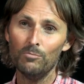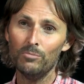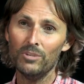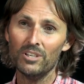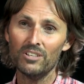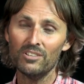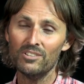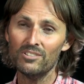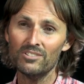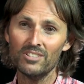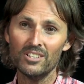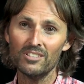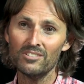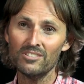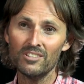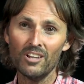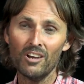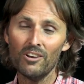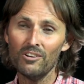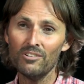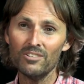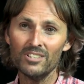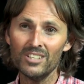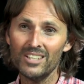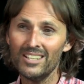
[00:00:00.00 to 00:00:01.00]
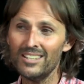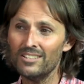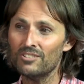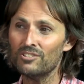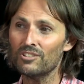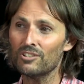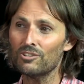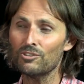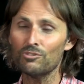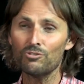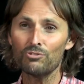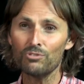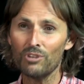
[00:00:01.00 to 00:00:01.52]
because there's no need
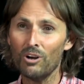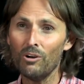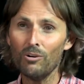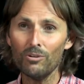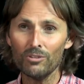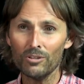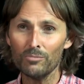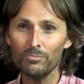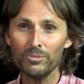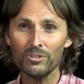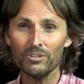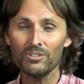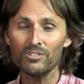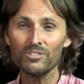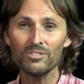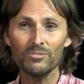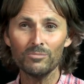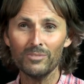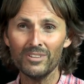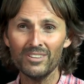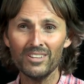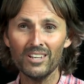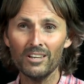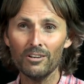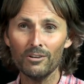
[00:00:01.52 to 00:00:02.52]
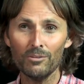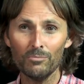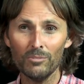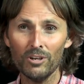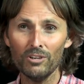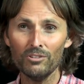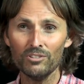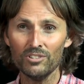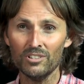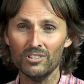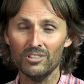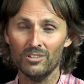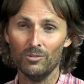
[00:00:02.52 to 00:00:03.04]
to control a person with their
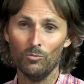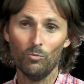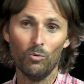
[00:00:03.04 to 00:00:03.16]
emotion.